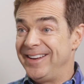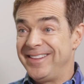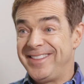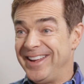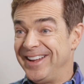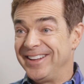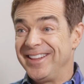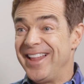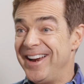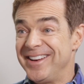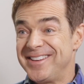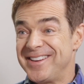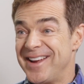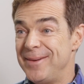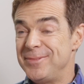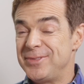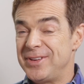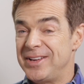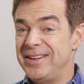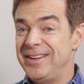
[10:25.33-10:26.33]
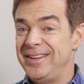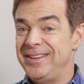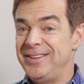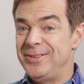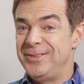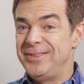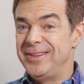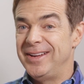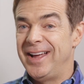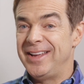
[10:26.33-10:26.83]
Again, I think a lot of times
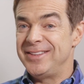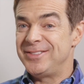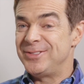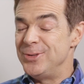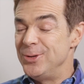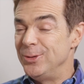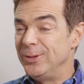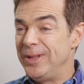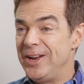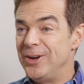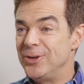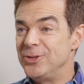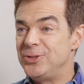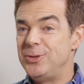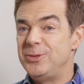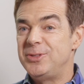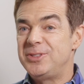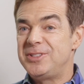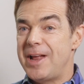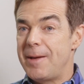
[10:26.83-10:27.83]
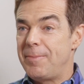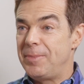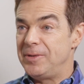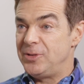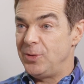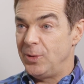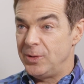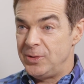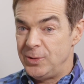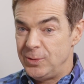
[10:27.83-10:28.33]
as new leaders, you
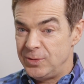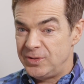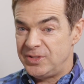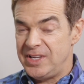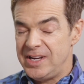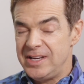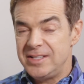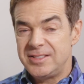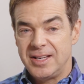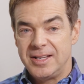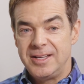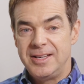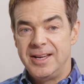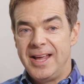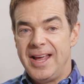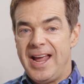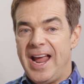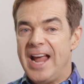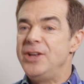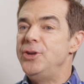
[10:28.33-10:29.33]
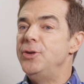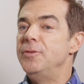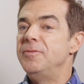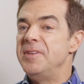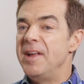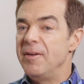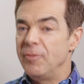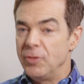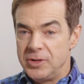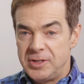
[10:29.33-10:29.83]
step into a new season and
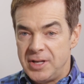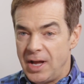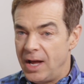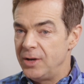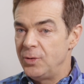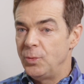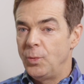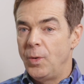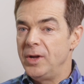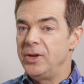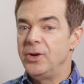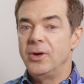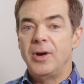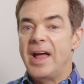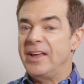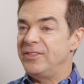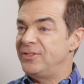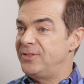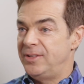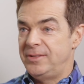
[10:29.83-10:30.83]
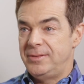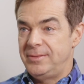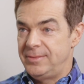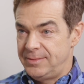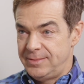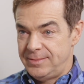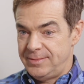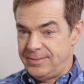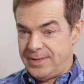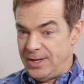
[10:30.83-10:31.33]
you've never done what you're asked
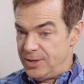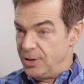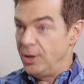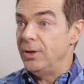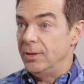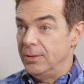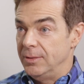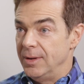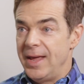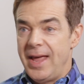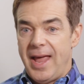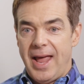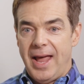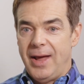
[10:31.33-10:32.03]
to do,